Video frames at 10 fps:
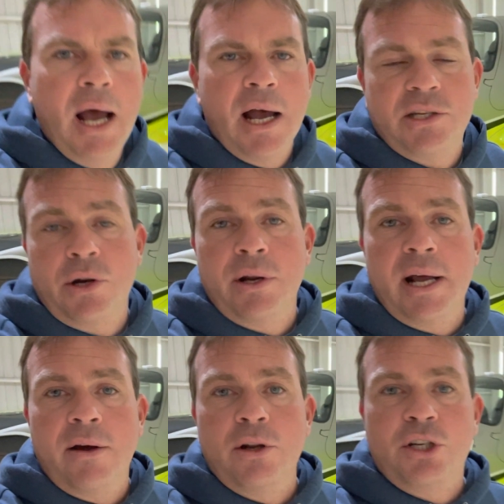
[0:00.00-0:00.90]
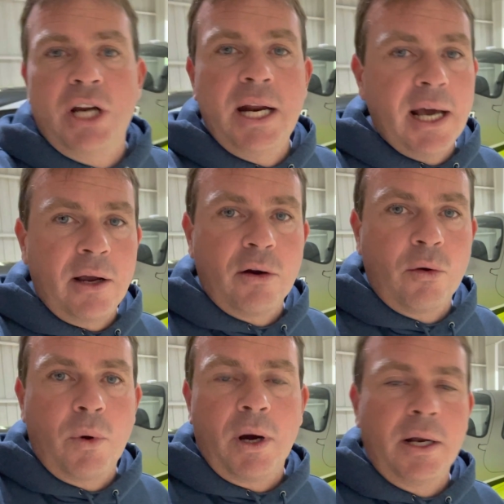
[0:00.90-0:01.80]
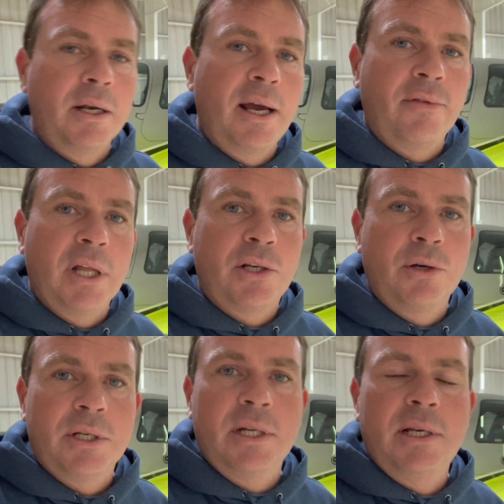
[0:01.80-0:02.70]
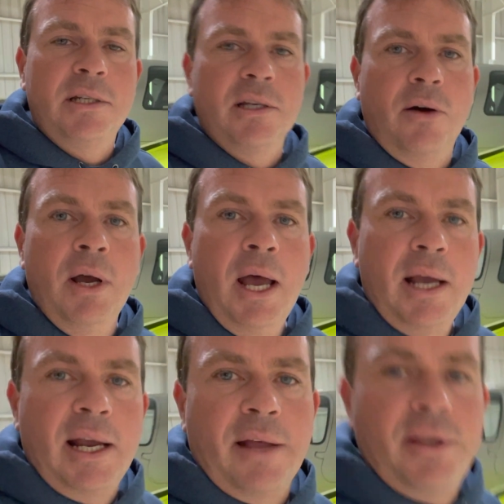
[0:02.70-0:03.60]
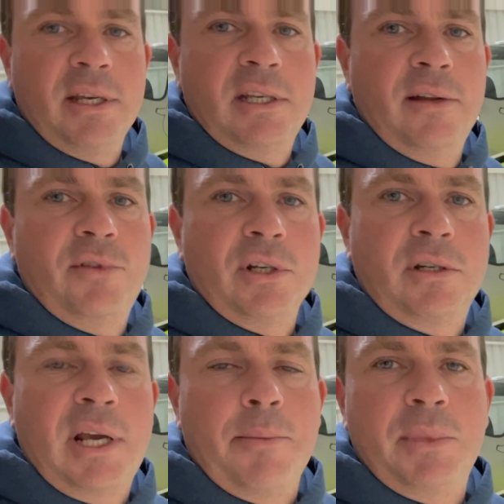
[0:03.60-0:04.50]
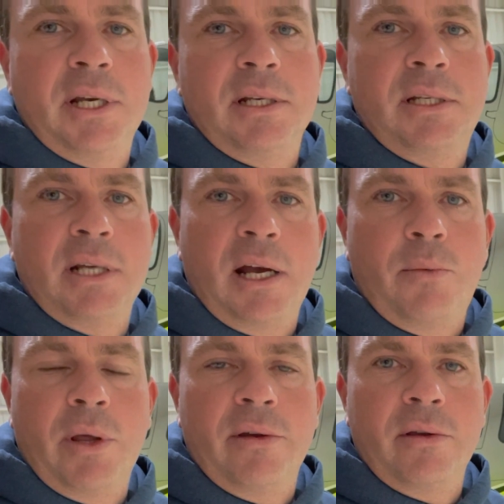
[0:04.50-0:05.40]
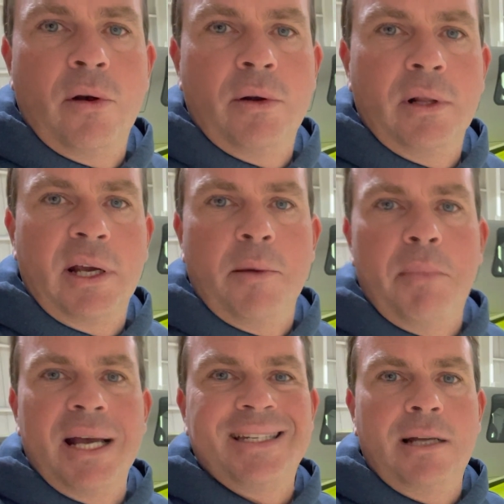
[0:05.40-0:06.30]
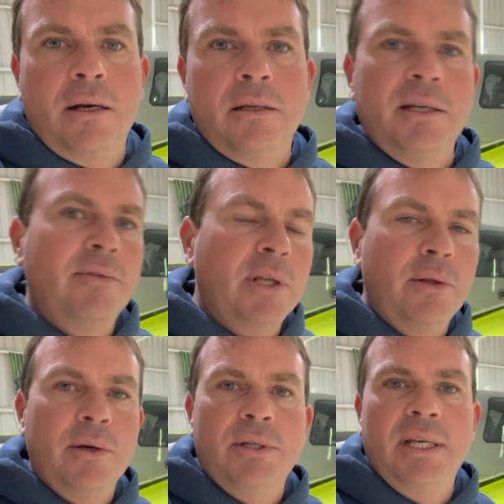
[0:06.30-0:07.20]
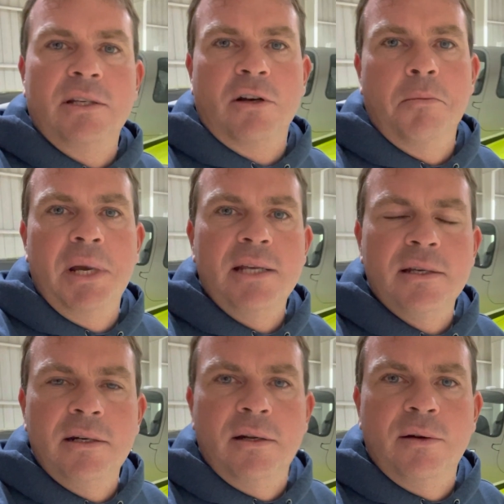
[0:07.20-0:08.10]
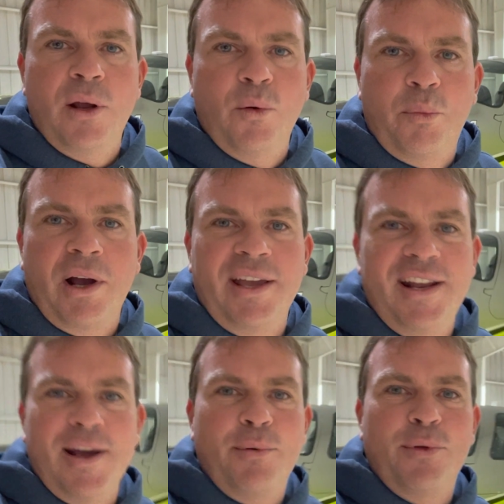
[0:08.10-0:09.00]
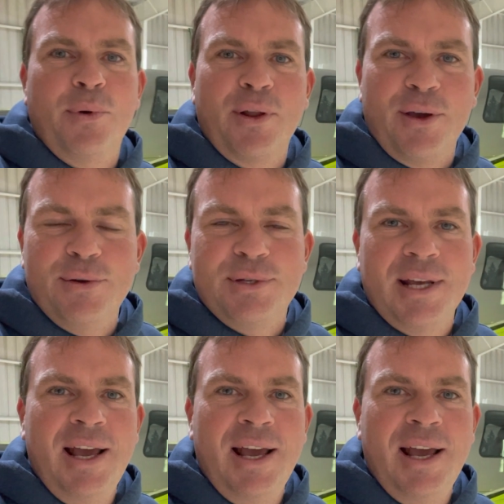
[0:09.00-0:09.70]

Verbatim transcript: I started out in a shade hangar where I didn't have electricity, so got this and have just kept this uh, rather than going to like a Best Tugs, even though those things are amazing and, and we'll probably end up with one of those